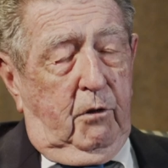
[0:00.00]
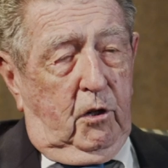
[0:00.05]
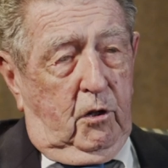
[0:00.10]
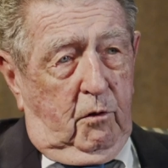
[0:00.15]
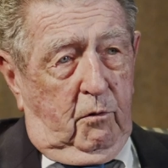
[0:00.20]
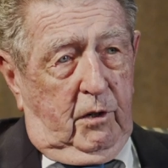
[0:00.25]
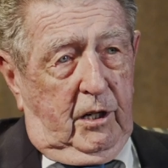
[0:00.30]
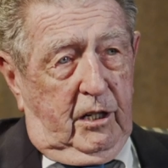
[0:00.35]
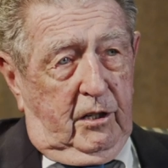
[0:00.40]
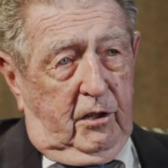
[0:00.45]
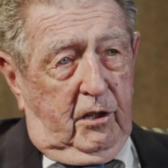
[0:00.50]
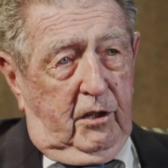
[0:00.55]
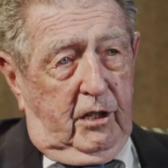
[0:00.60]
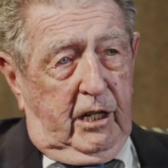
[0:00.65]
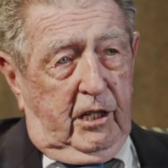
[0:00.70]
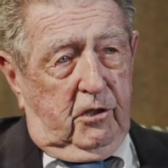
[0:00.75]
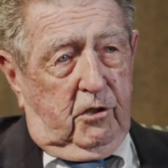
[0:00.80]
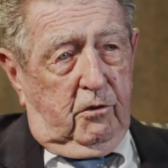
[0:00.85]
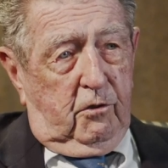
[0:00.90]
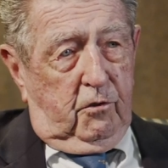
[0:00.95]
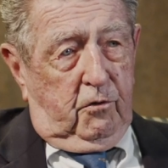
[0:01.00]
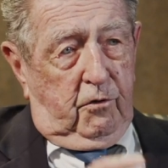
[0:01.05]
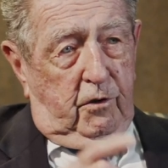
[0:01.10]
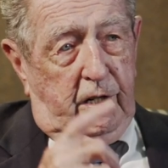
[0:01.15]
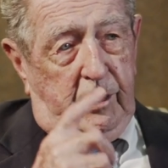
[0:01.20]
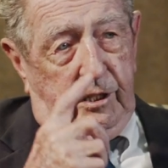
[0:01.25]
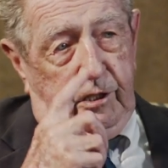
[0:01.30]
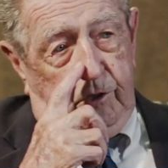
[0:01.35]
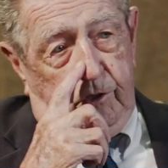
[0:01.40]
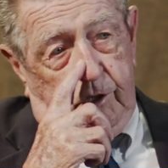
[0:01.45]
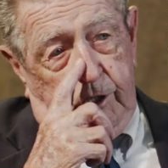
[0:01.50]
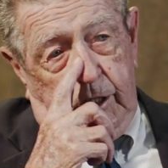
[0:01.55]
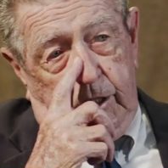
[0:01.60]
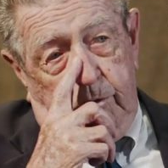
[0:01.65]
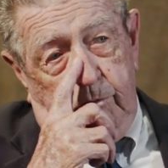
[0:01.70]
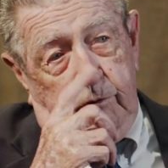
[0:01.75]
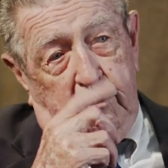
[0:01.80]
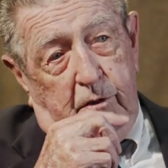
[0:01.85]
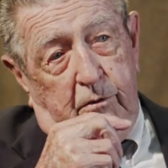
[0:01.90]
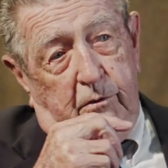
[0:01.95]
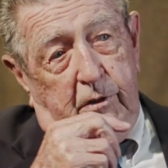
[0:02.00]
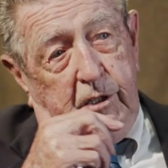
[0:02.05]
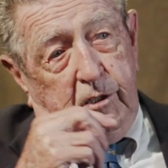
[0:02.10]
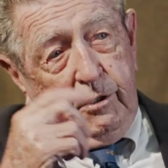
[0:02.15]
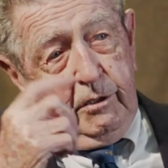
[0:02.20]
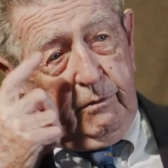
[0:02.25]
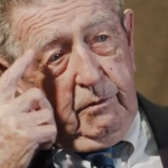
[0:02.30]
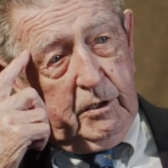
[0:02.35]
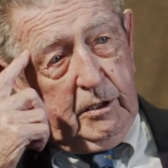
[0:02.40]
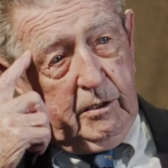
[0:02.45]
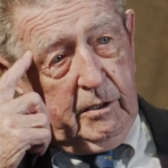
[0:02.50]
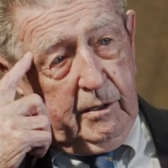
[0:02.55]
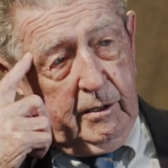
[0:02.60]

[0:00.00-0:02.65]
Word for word: You know, we had the National Training Center and the rest of it.